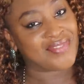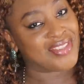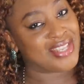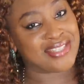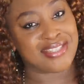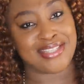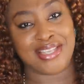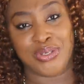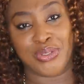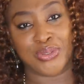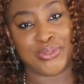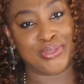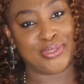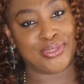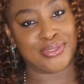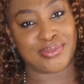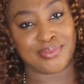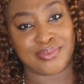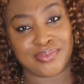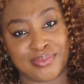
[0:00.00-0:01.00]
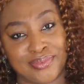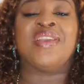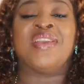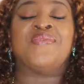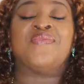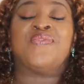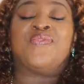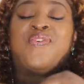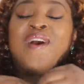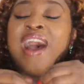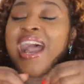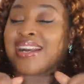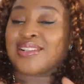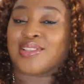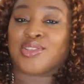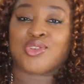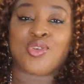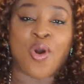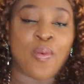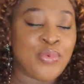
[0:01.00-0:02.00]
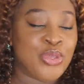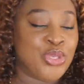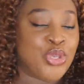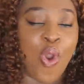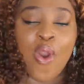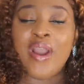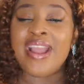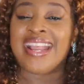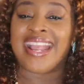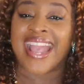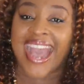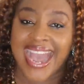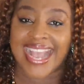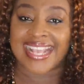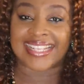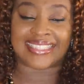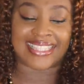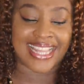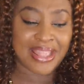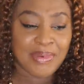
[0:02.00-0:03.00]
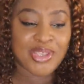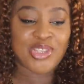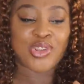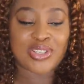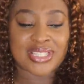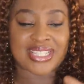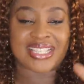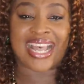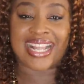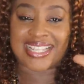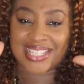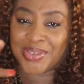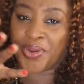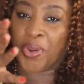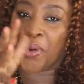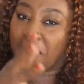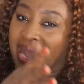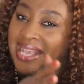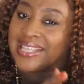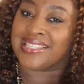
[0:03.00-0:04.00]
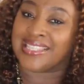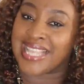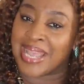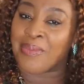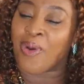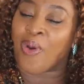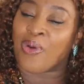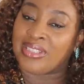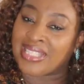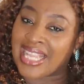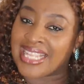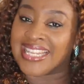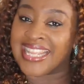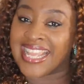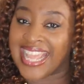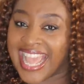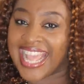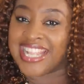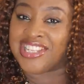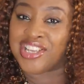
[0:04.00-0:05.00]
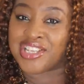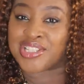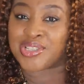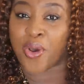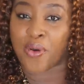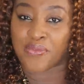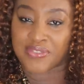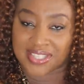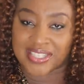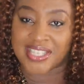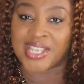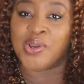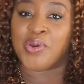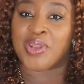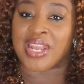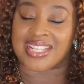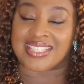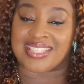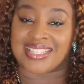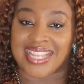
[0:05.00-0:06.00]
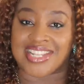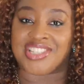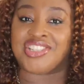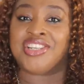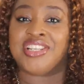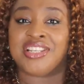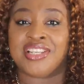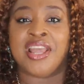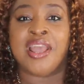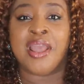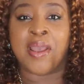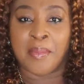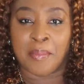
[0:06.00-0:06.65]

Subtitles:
Is it good? In fact, some young guys, let me just categorize them under the ages of single and searching